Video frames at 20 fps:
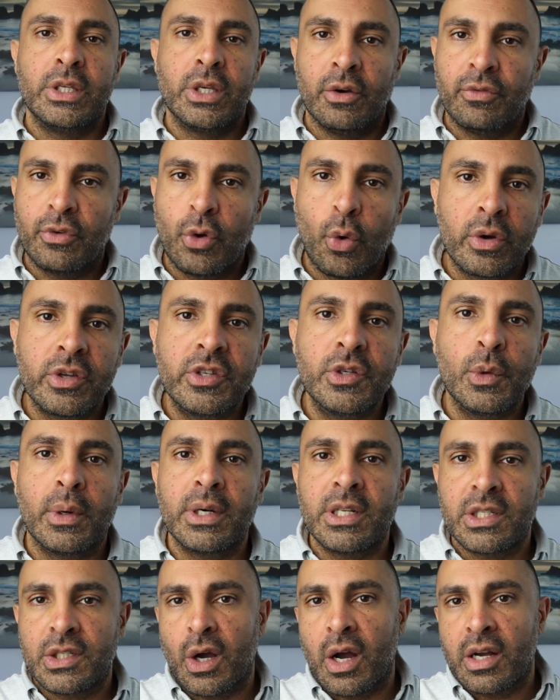of course, you
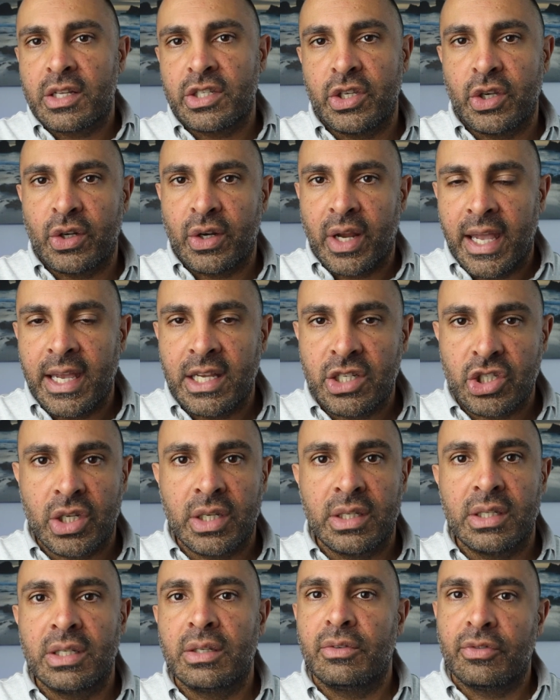want to talk to your
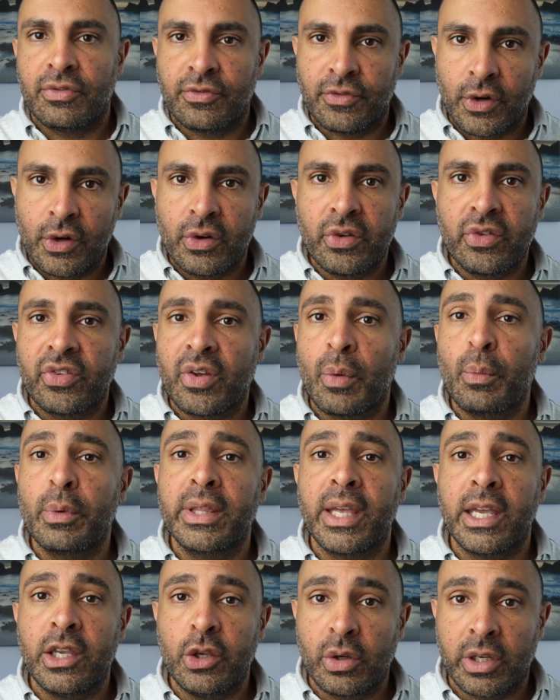agent first, someone
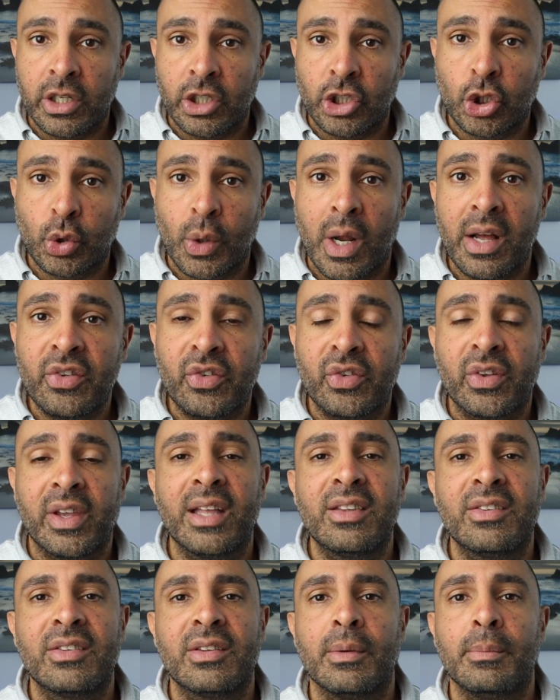that you can trust,
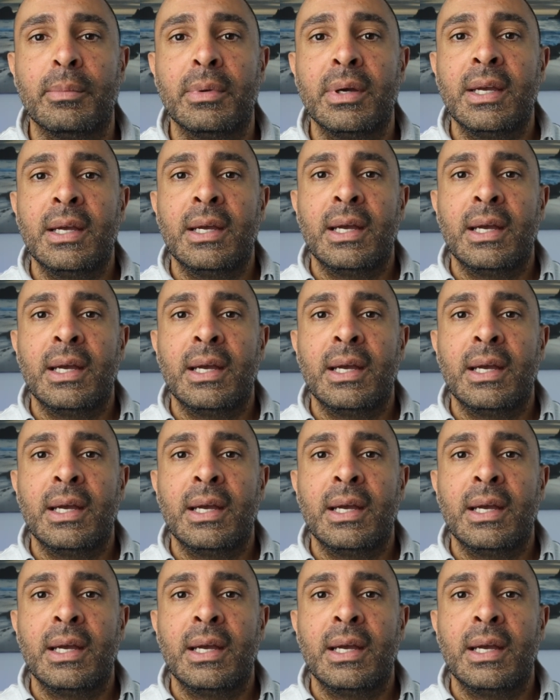get some